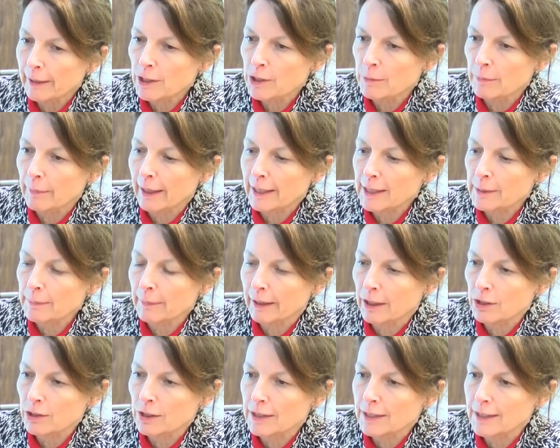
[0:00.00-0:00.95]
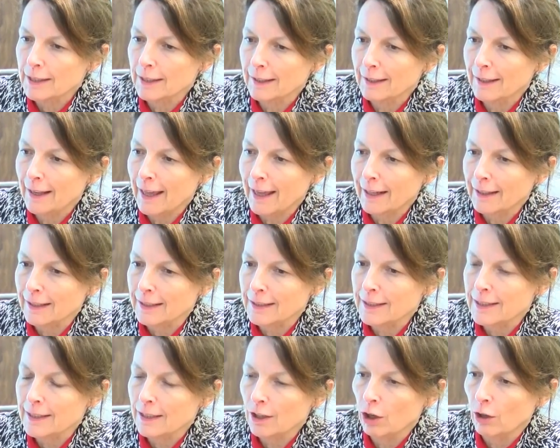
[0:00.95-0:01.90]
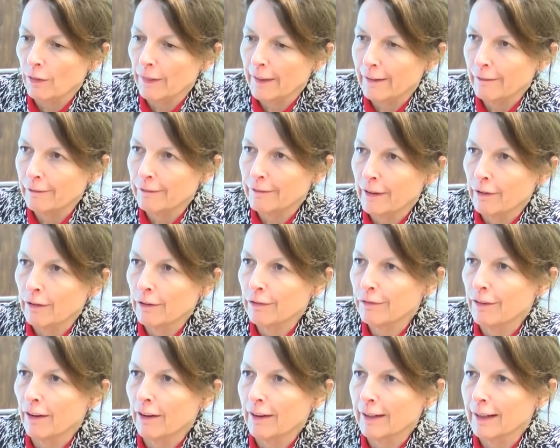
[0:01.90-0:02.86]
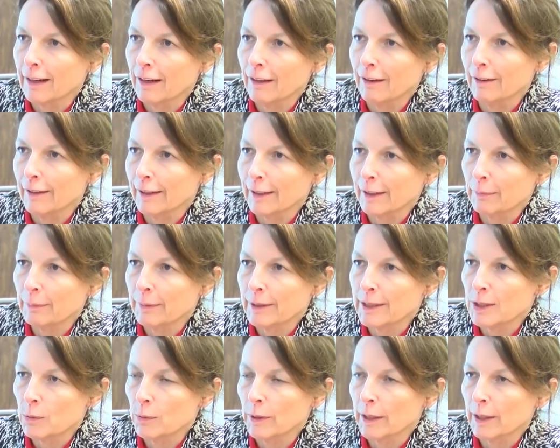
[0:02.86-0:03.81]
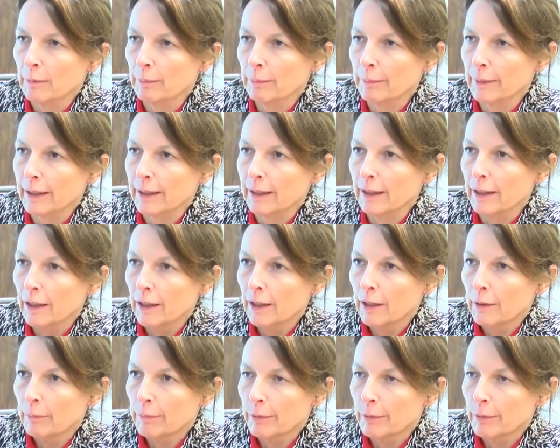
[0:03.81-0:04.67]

Manager Max manages to land on that very fine line between being